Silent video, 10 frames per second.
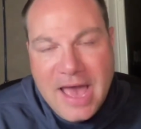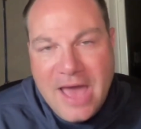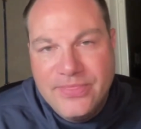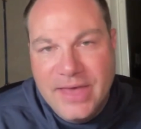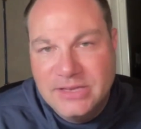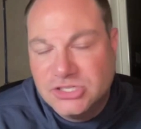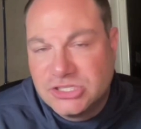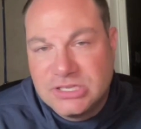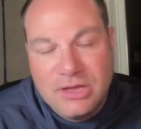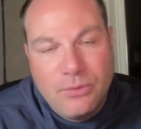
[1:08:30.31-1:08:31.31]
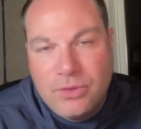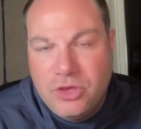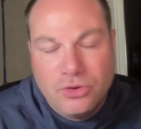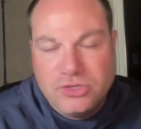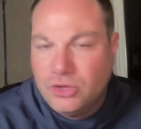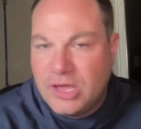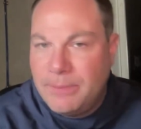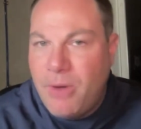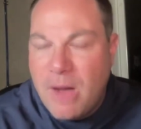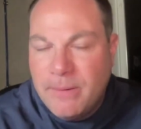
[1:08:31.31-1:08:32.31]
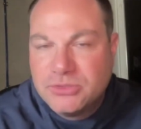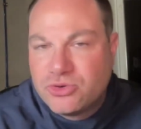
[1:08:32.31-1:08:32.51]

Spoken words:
and then just you'll get a pop-up